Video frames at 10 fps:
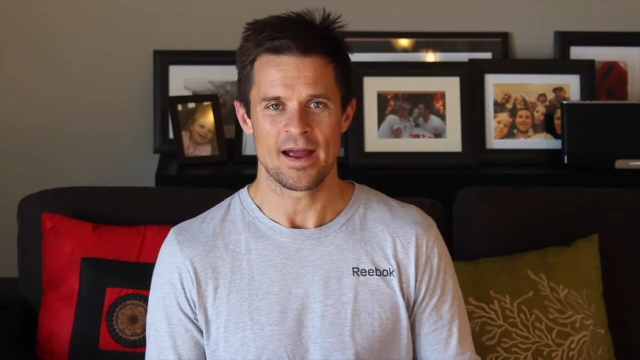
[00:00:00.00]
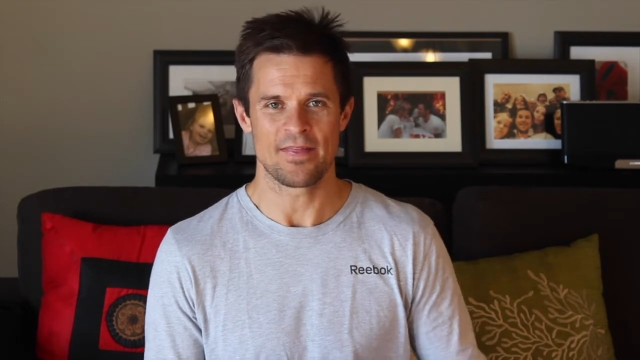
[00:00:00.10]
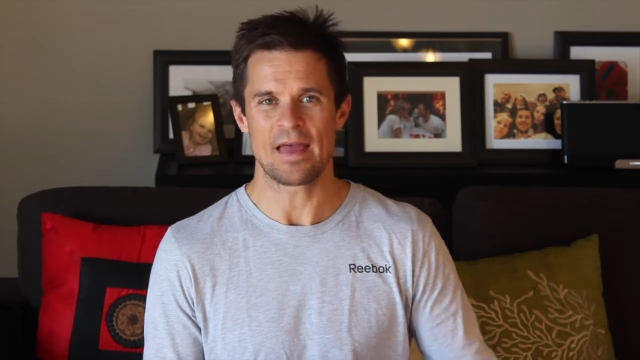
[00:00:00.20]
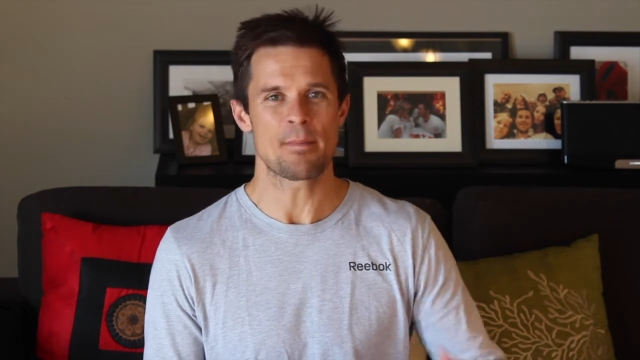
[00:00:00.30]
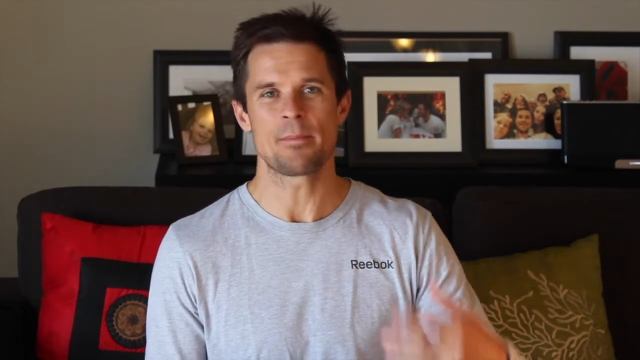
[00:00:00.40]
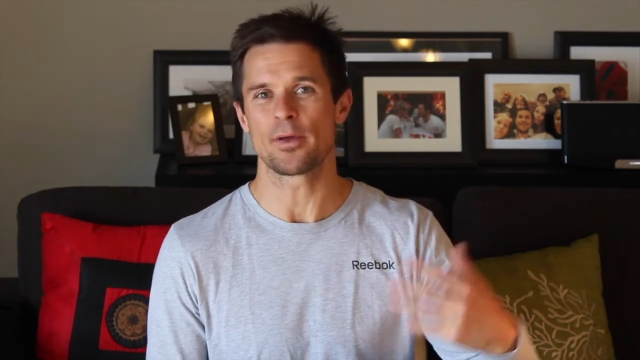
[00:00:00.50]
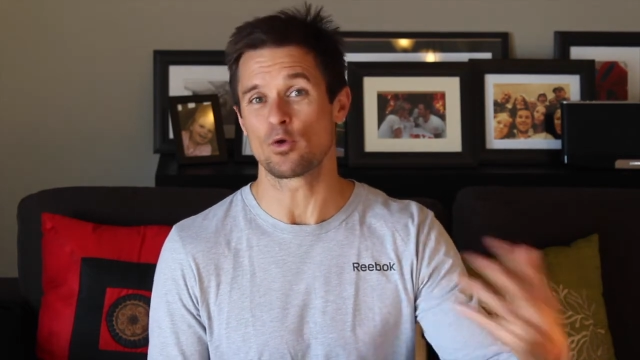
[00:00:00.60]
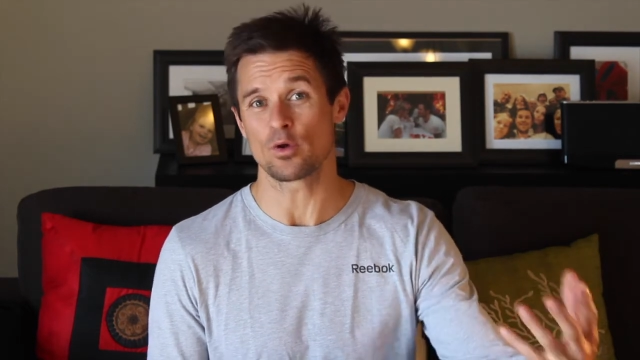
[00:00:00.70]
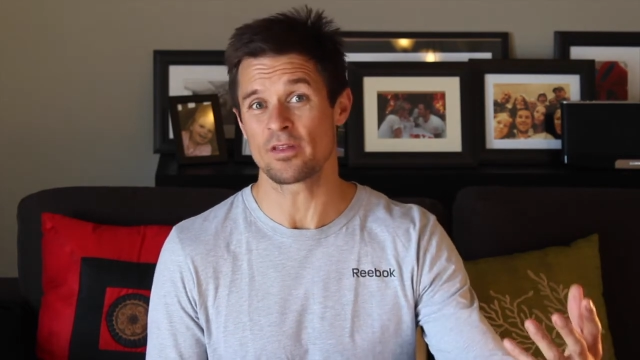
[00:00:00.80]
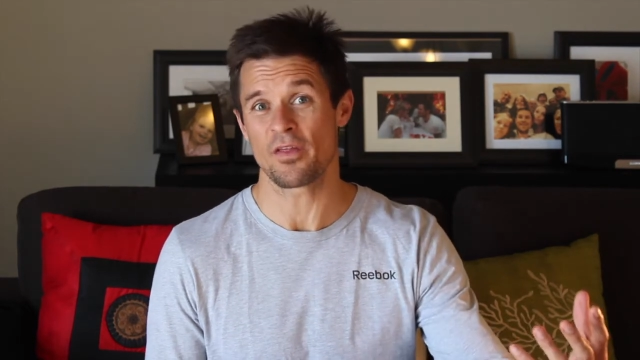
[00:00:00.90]
and they may be
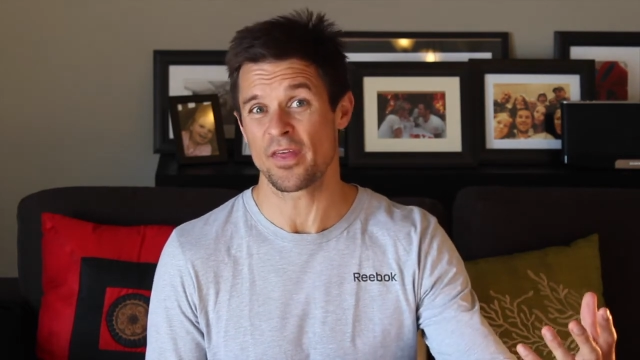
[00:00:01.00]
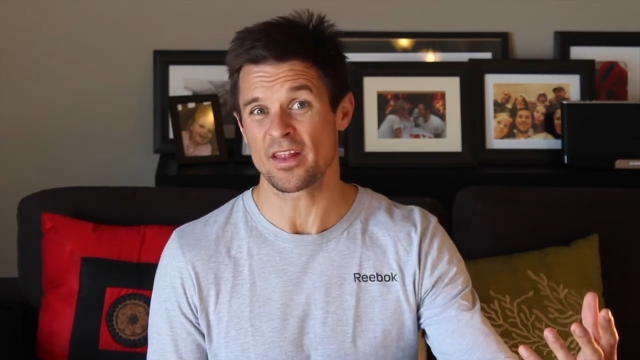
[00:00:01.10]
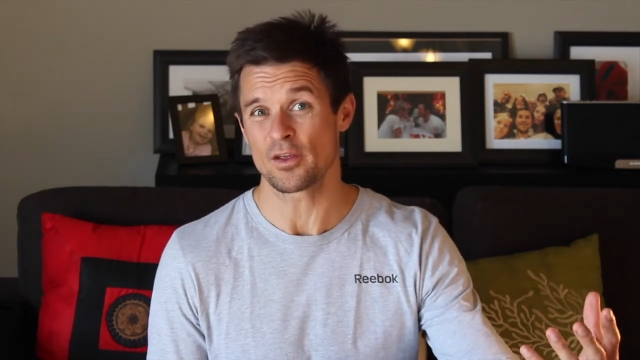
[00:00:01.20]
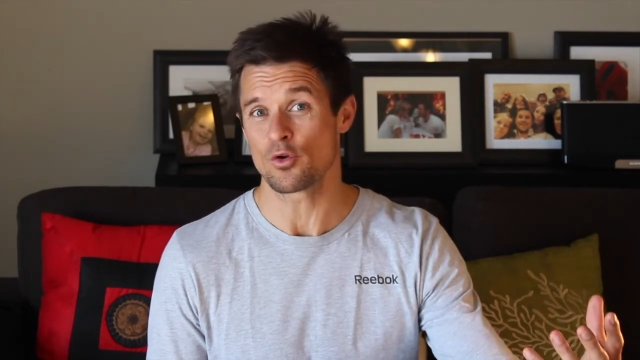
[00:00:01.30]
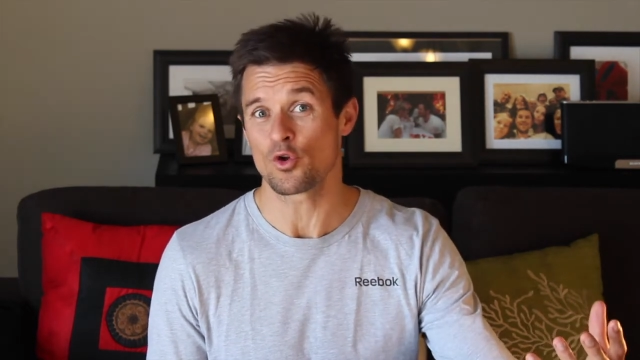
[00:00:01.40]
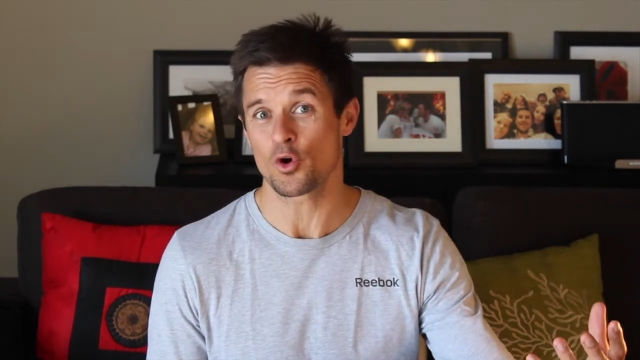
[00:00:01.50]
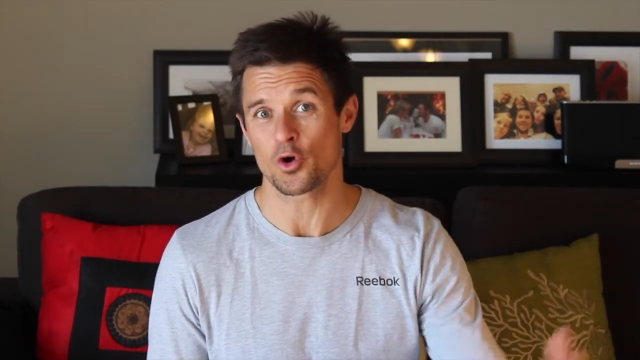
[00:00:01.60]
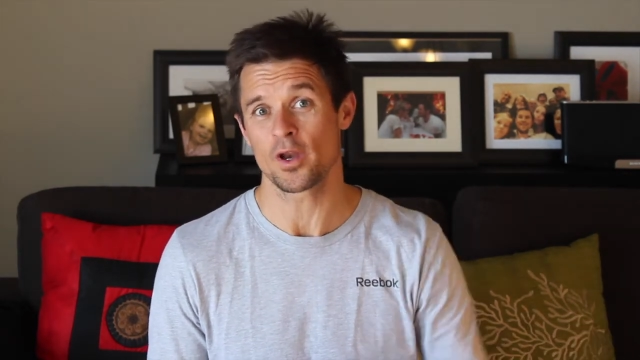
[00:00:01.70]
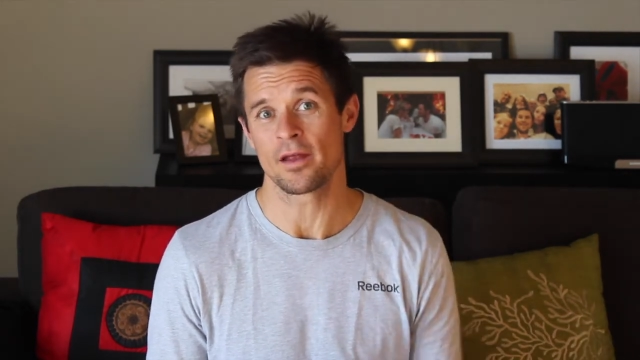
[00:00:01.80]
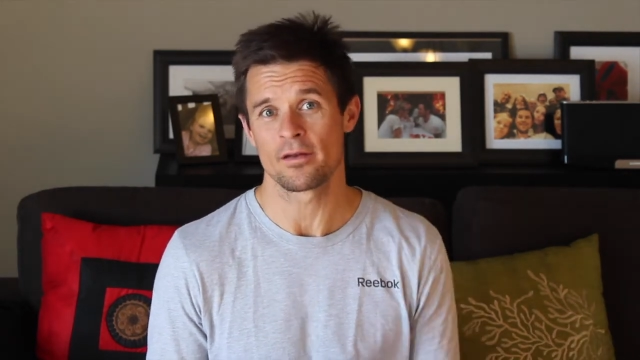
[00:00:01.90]
good at the thing that you're not
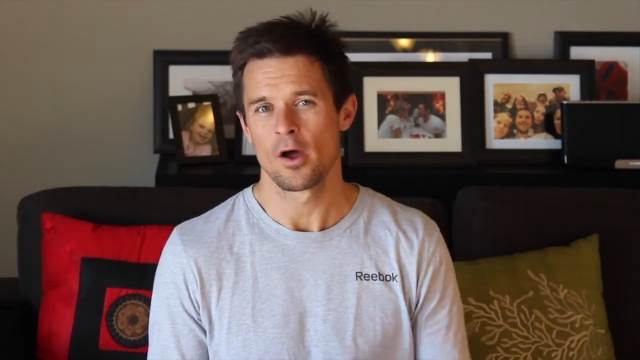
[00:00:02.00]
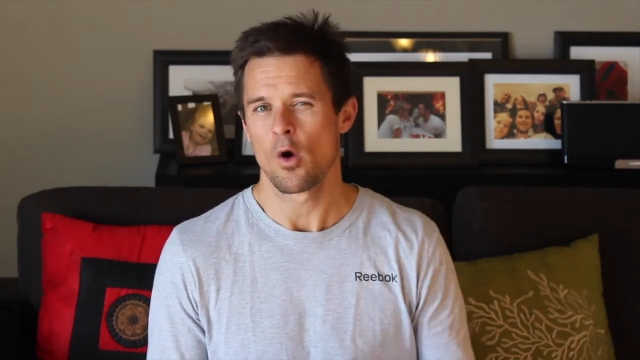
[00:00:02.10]
good at,